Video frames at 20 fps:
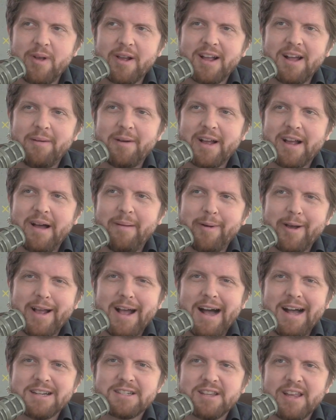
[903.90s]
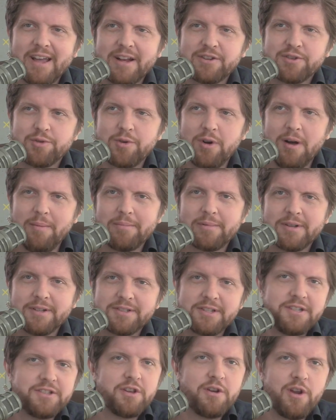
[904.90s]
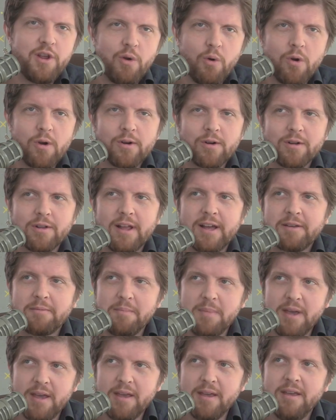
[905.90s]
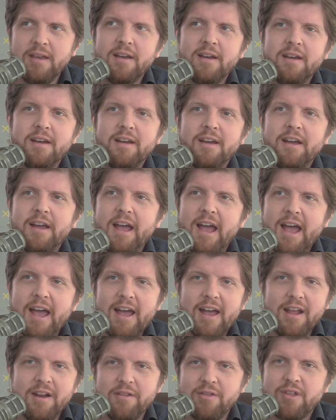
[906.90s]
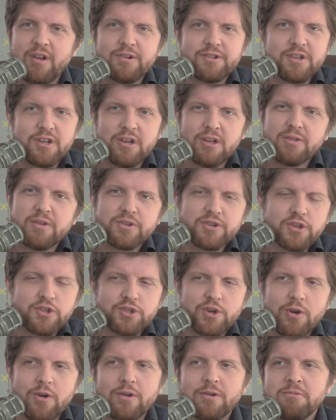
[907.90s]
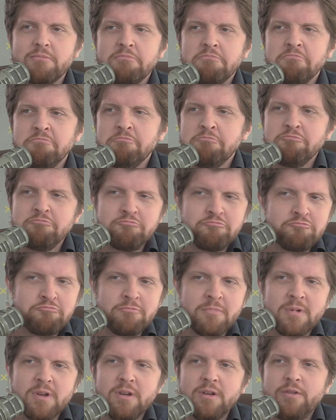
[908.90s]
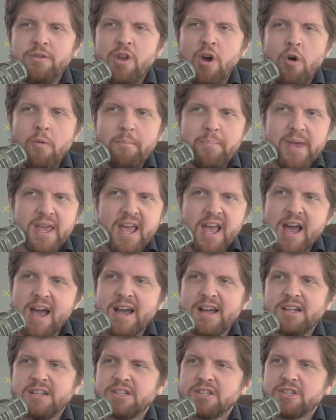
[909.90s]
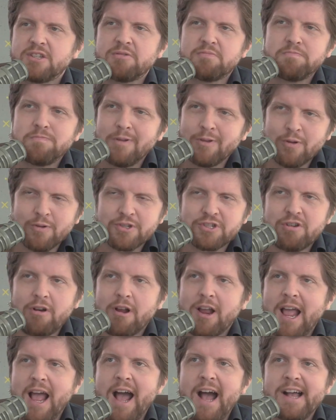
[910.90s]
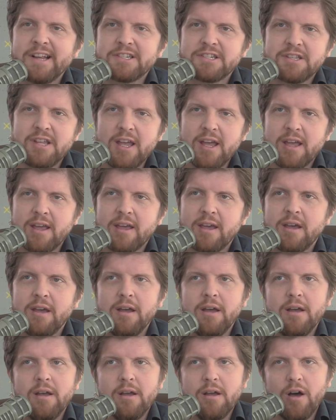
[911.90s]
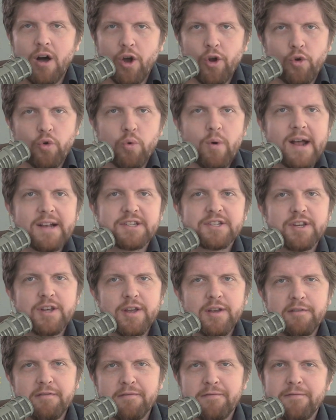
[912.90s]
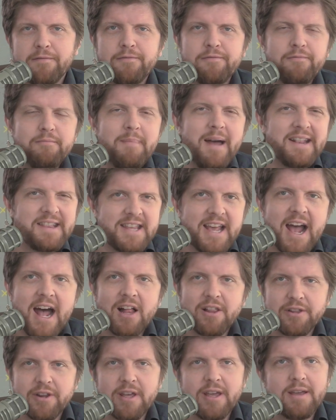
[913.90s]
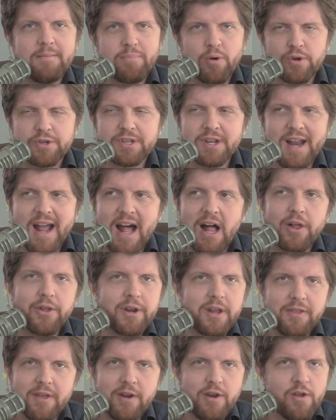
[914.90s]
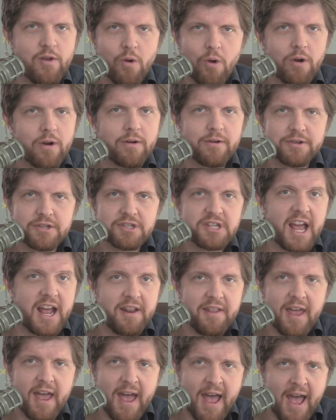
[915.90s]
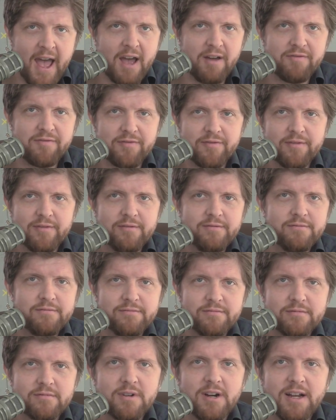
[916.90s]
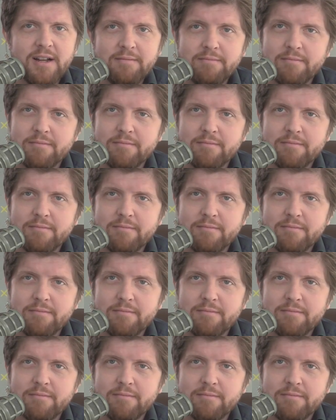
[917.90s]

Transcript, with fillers: about, about, about guys like Trump, because he's a New Yorker like me, and there's a, there's a certain no BS, a little sarcastic, aggressive mentality and personality that New Yorkers tend to have, right?